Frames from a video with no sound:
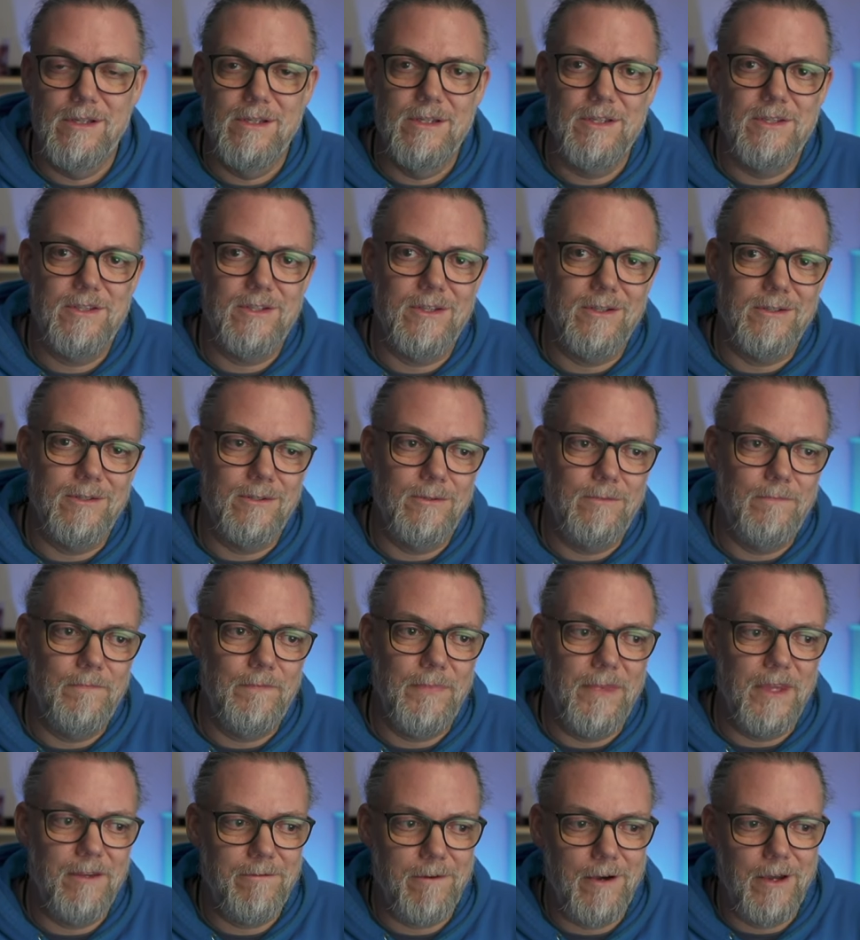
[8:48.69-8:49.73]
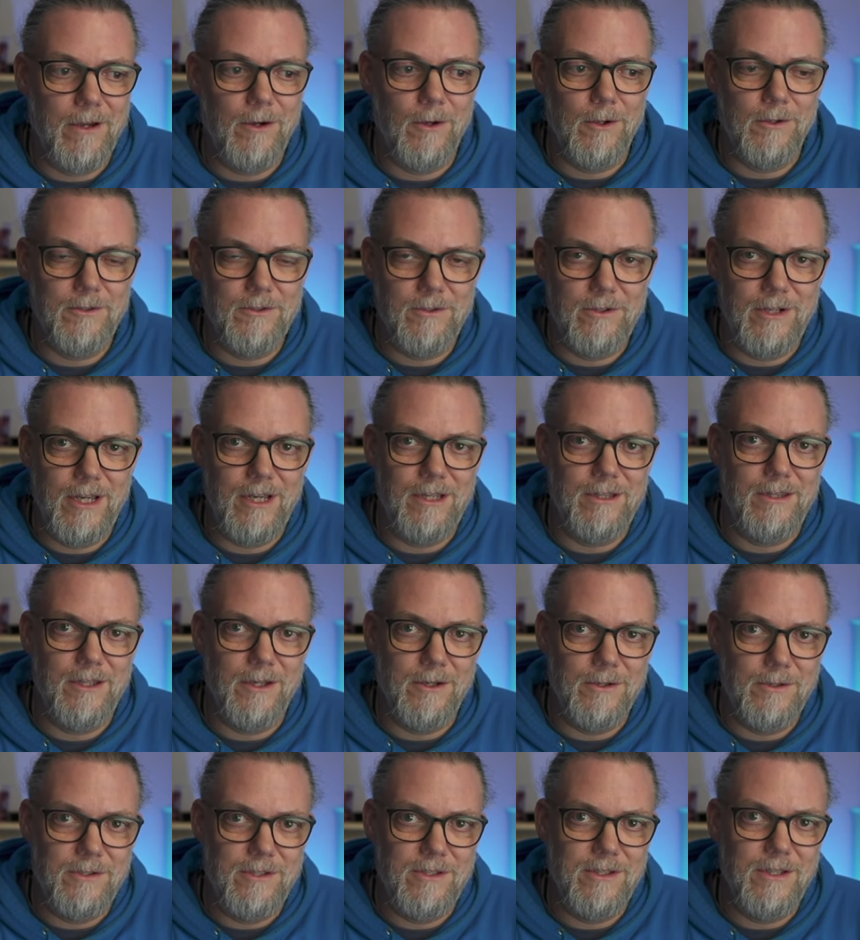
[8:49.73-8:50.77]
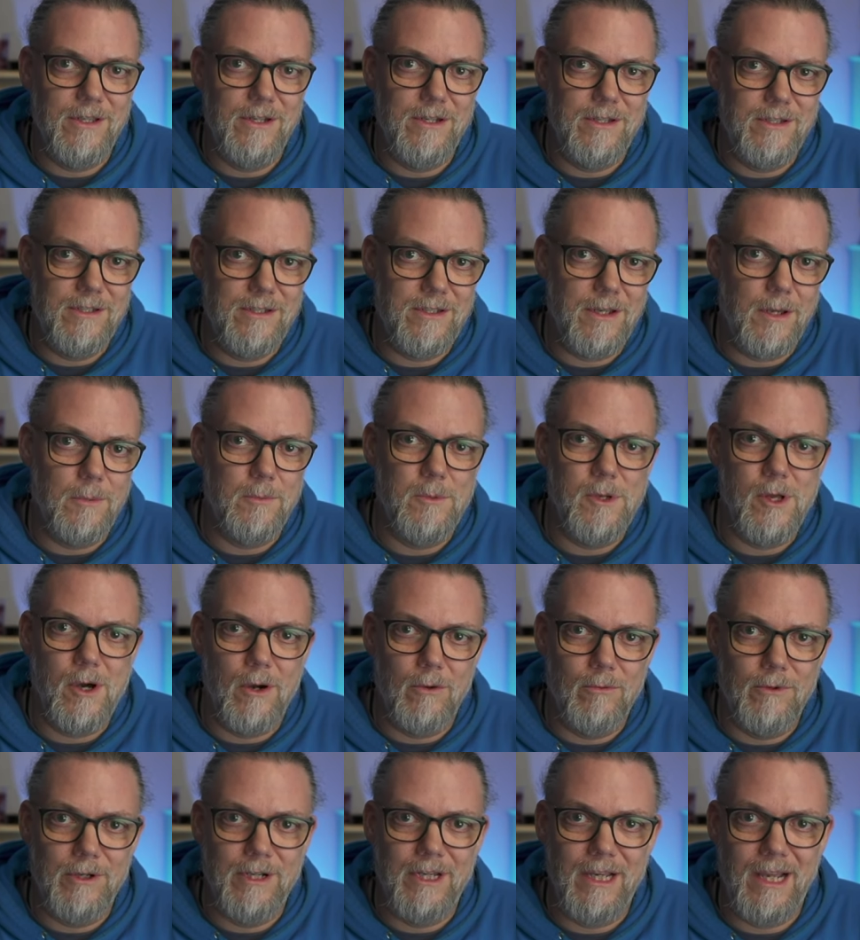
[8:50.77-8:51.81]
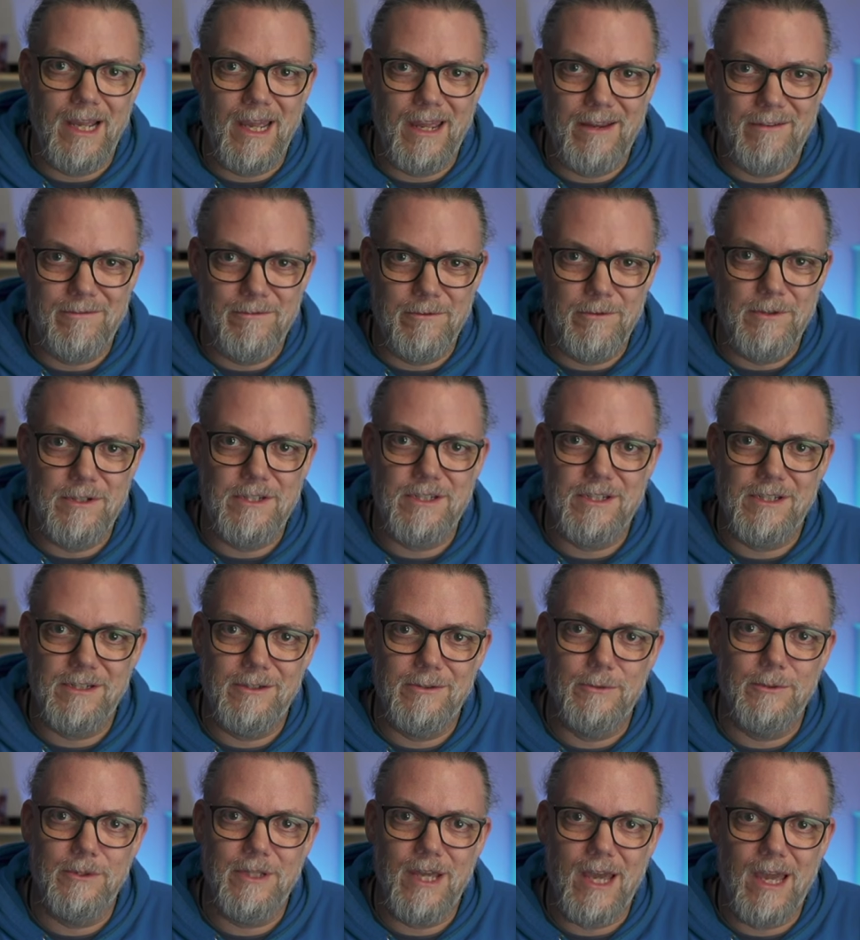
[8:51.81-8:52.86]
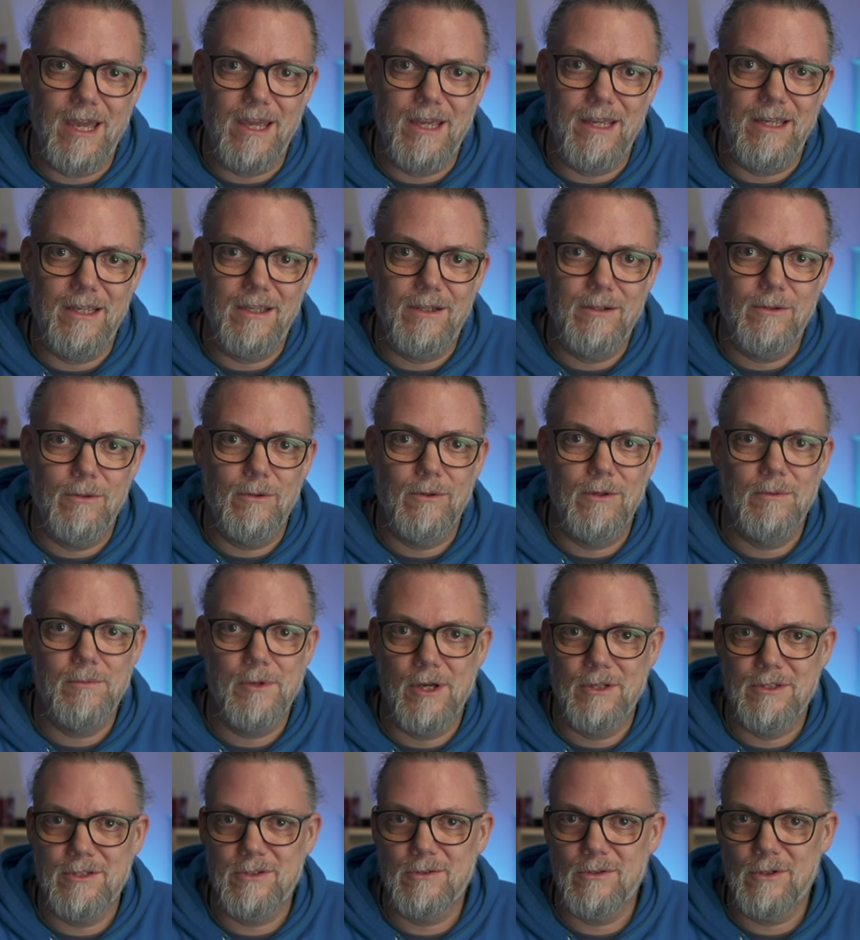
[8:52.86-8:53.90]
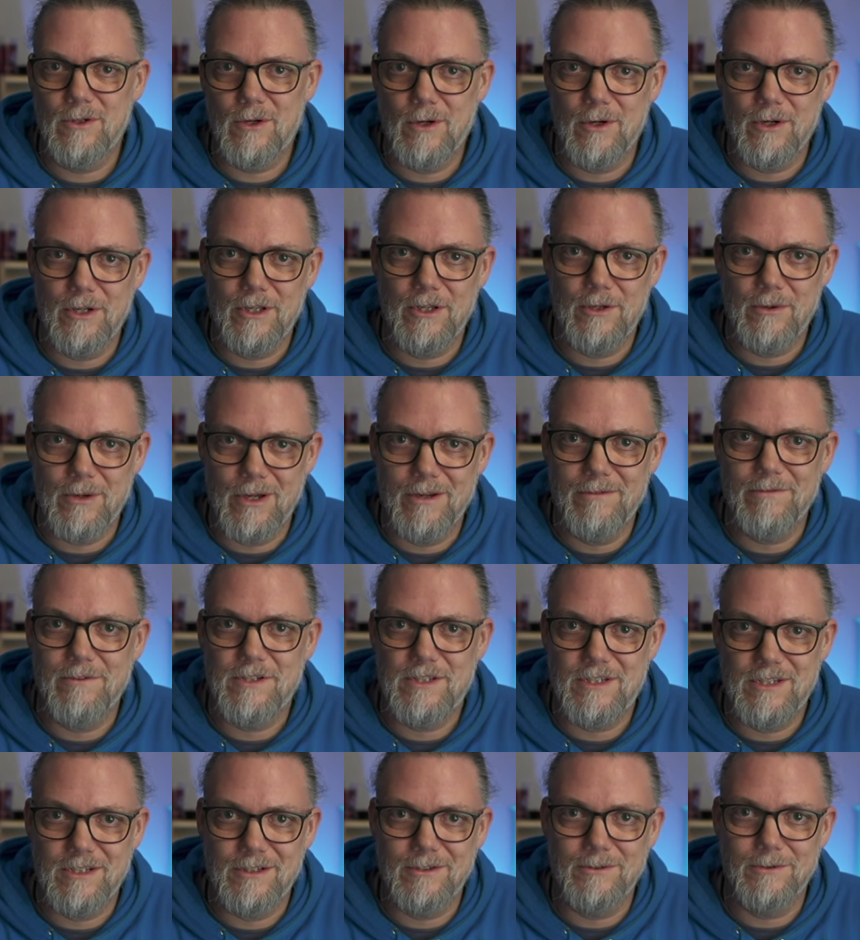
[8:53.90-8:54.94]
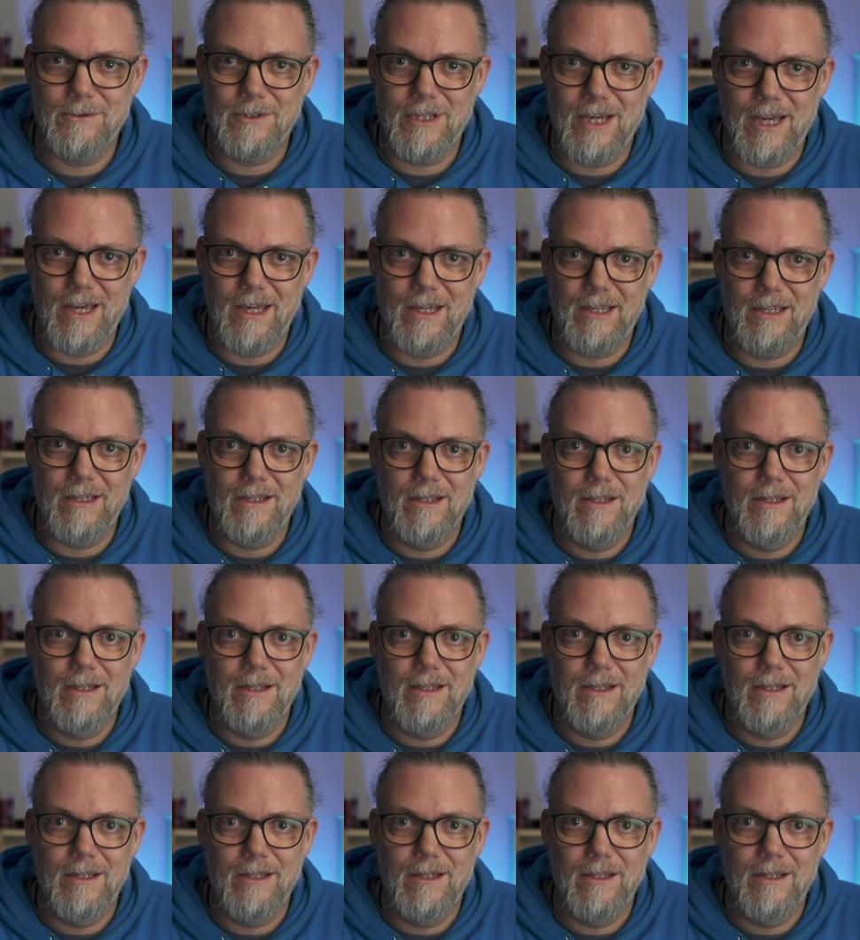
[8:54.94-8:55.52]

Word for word: So if I alternate those, then it's I'm not running every single day or I'm not doing cardio every single day.